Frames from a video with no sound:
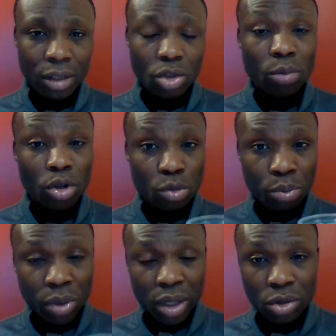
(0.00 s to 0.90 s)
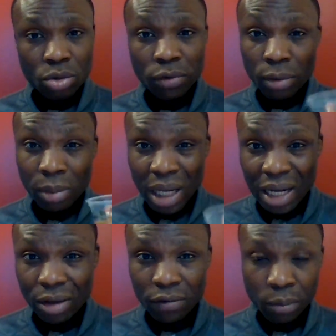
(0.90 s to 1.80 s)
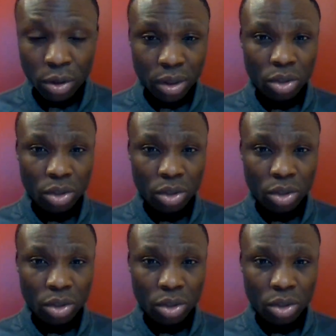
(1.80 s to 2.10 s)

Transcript: You must break through from lack of money.